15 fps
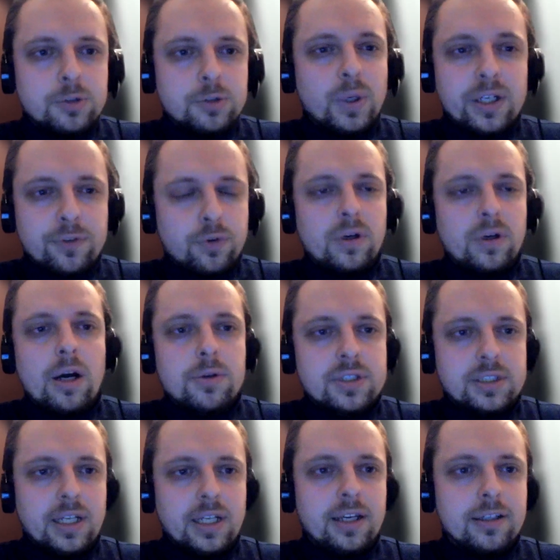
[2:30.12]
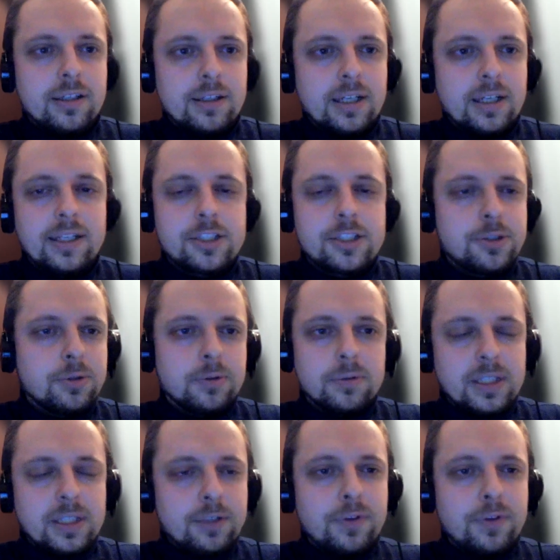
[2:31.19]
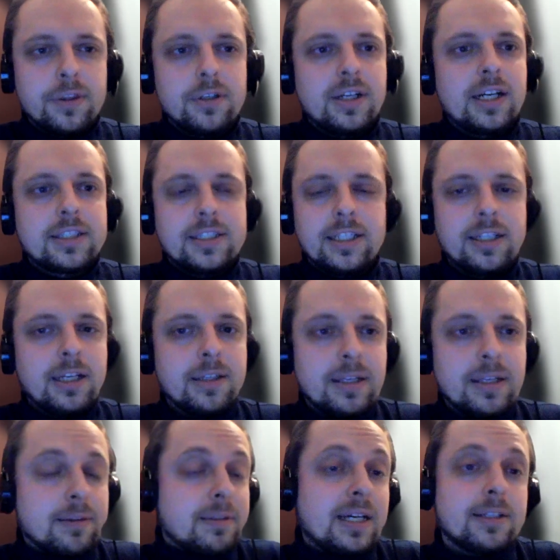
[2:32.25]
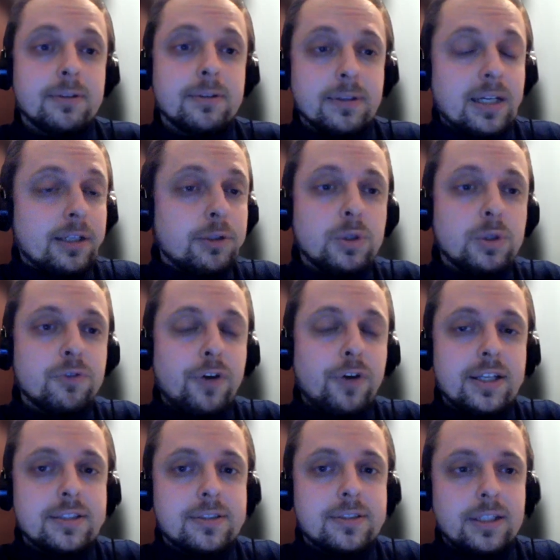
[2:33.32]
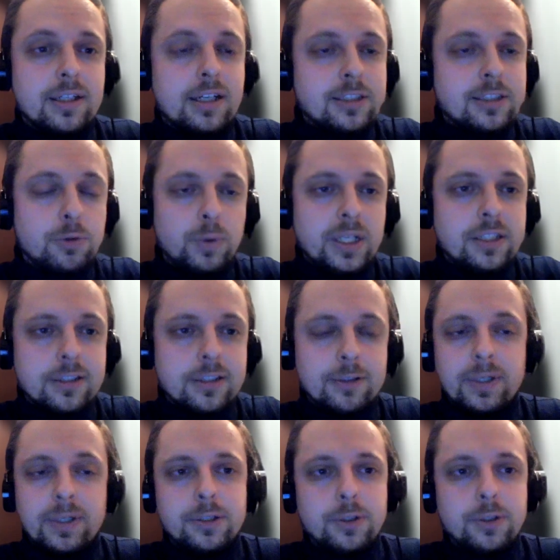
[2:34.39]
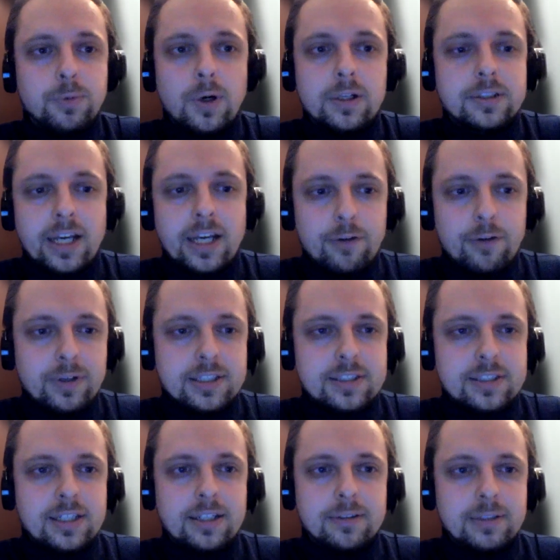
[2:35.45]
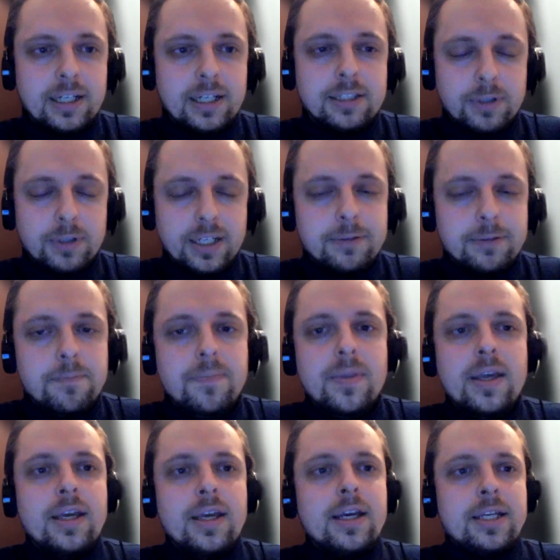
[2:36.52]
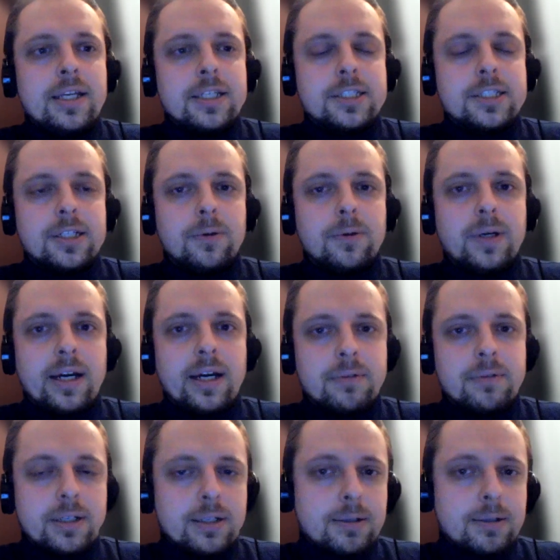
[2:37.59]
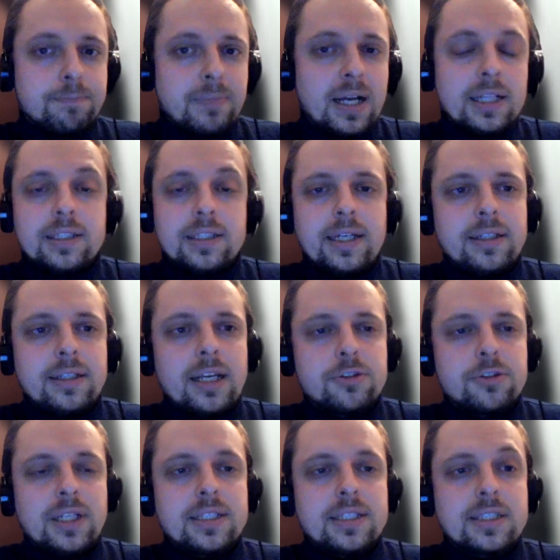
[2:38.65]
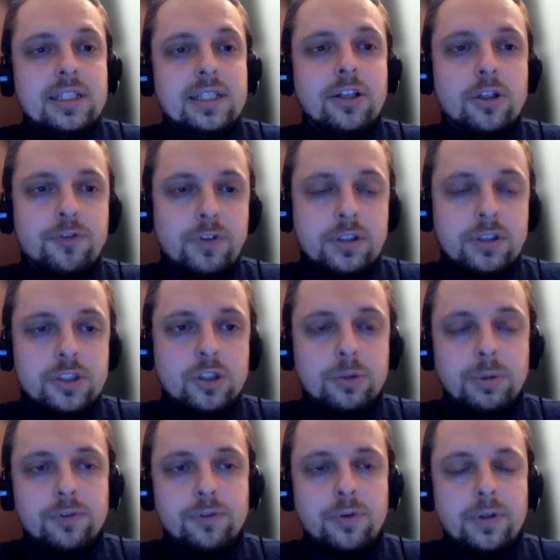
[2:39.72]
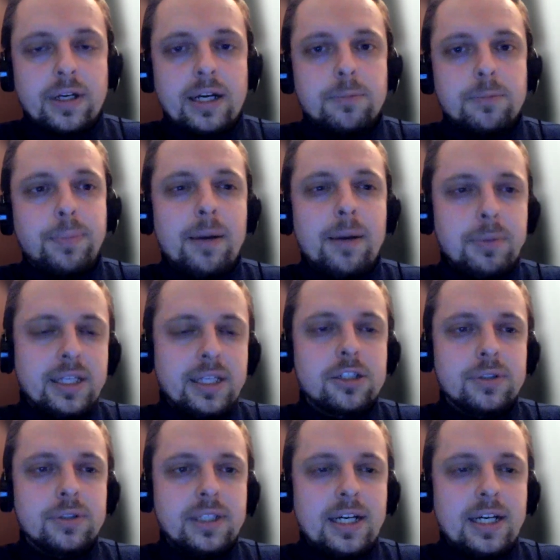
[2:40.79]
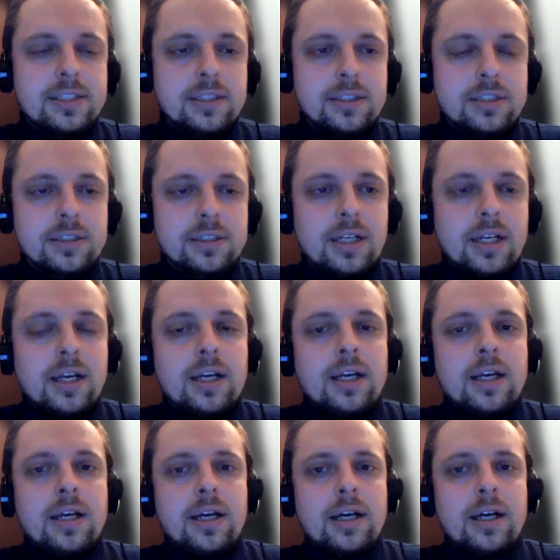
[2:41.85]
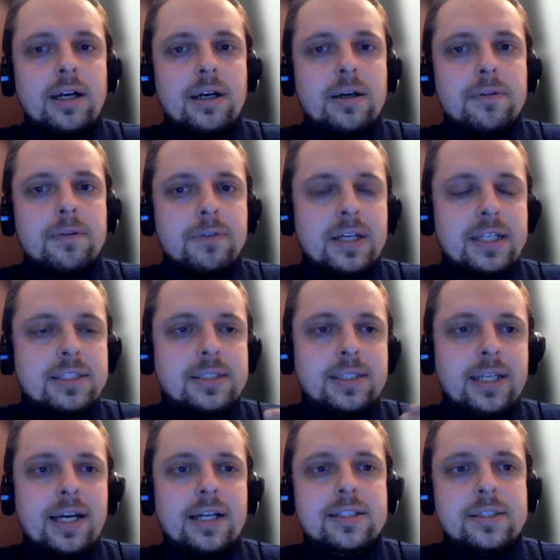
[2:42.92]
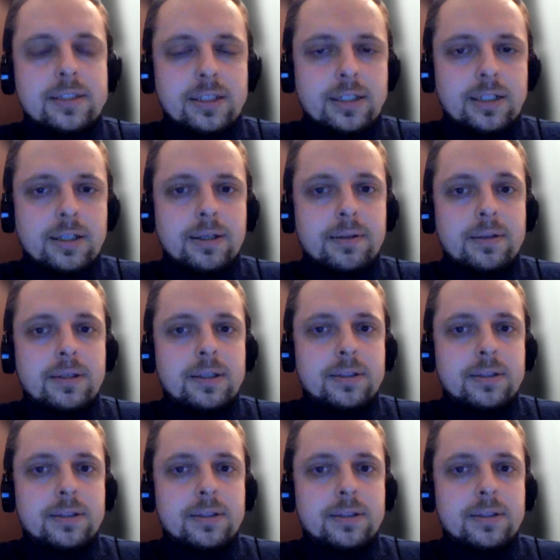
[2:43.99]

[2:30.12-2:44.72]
24 hours a day, unless you live in the Arctic. And, and that then you will face the Arctic winter when you won't have any sunlight, right? So um, alkaline electrolyzers are not very suitable for that. PEM electrolyzers, uh, that's the next uh,